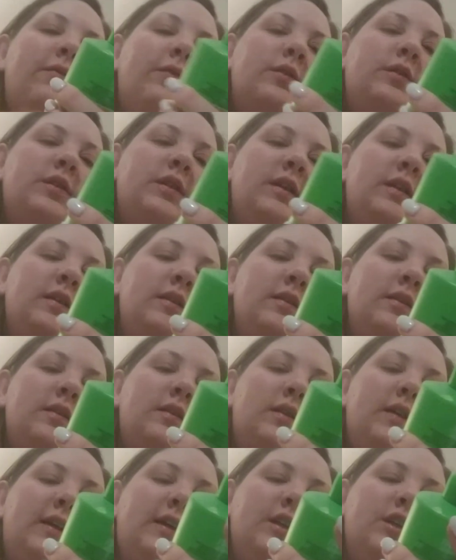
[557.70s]
Fructis
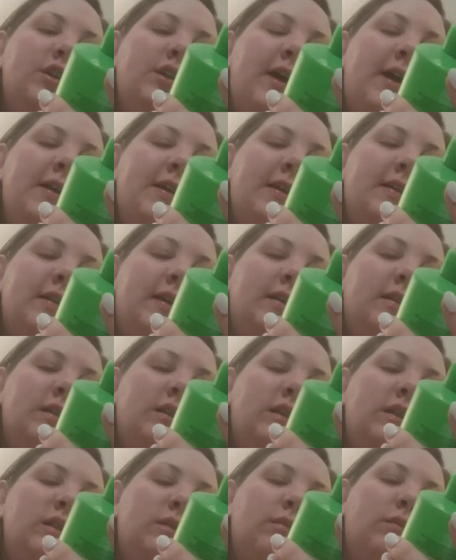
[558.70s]
Sleek and Shine
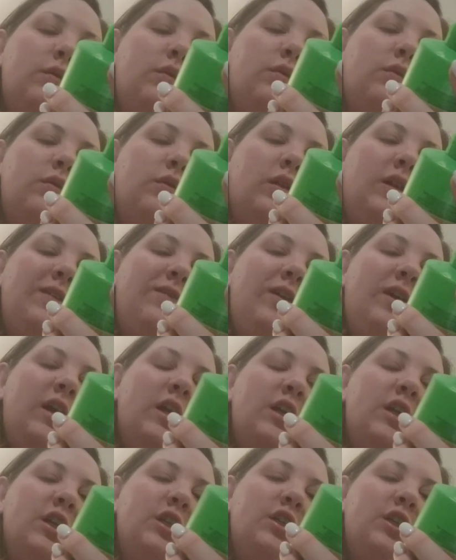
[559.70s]
Intensely Smooth Leave-In
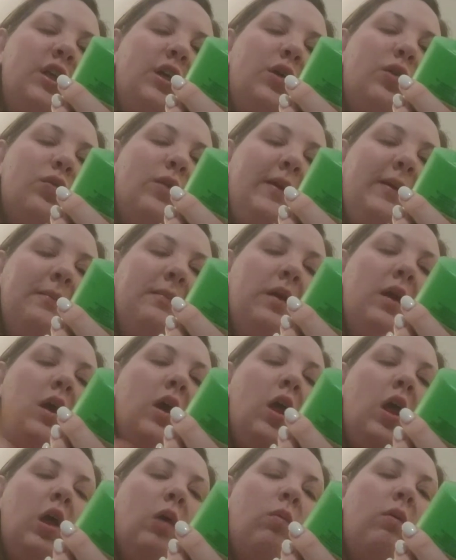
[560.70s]
Conditioning Cream
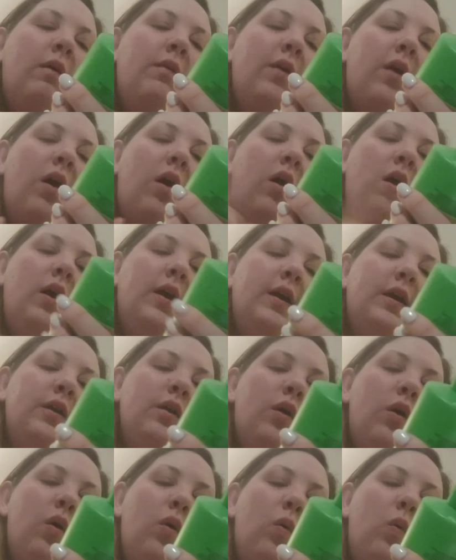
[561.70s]
with
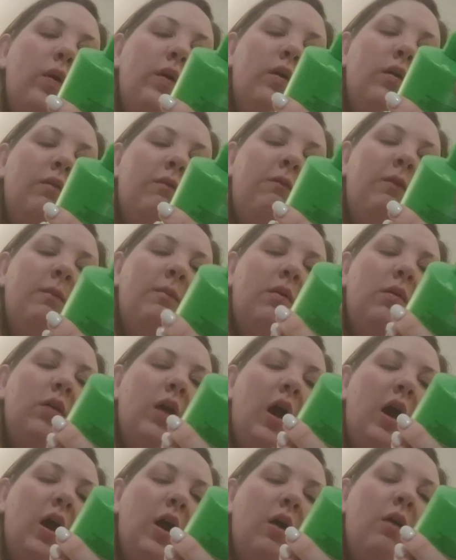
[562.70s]
argan oil from
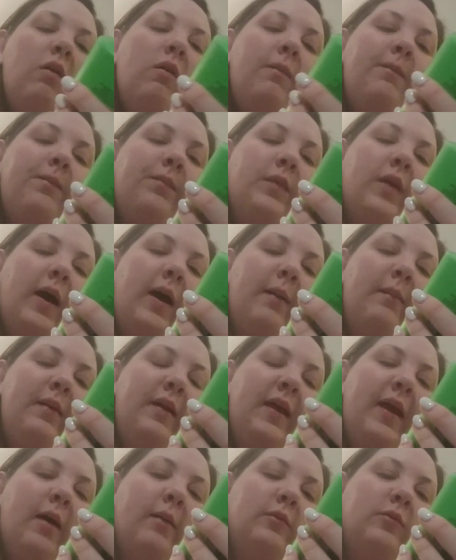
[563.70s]
Morocco.
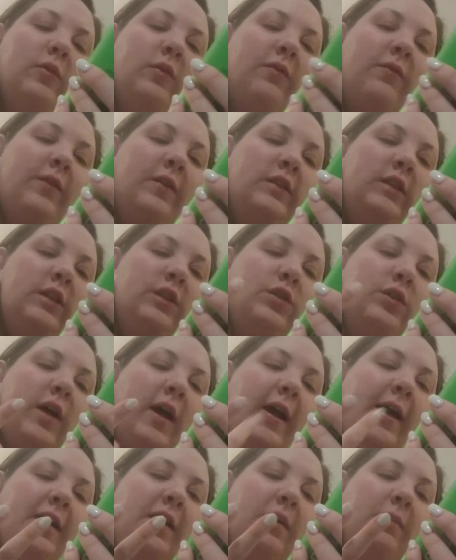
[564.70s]
It helps with frizzy,
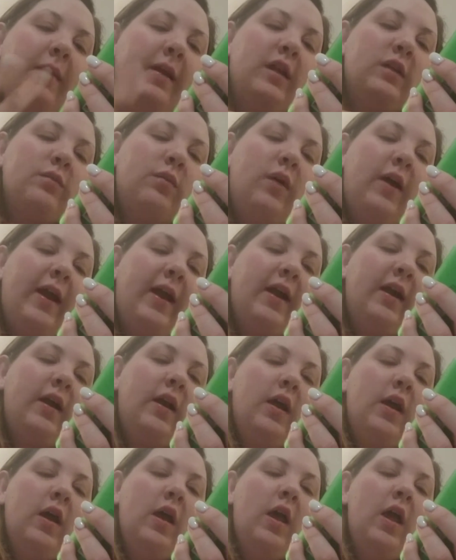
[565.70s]
dry, and unmanageable
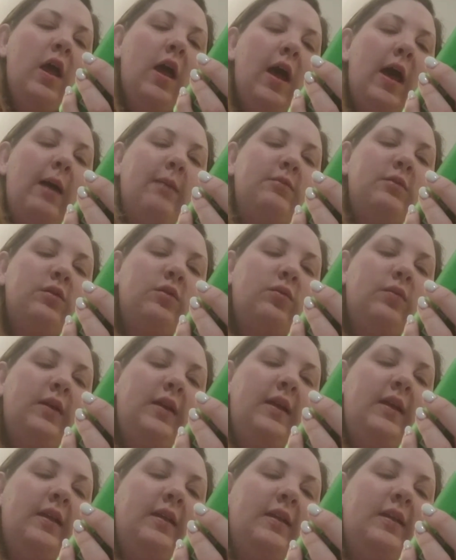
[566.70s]
hair. Up to
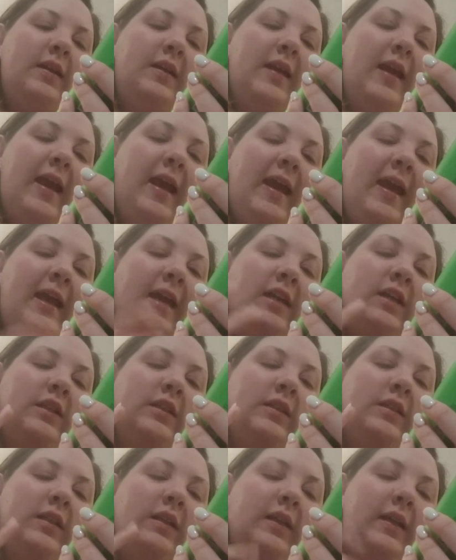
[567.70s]
3-day
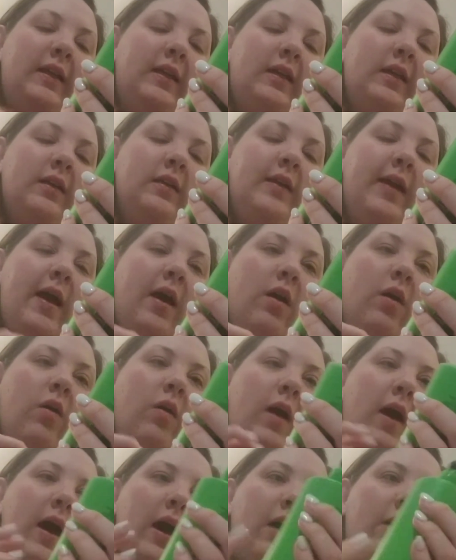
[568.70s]
sleek. Now,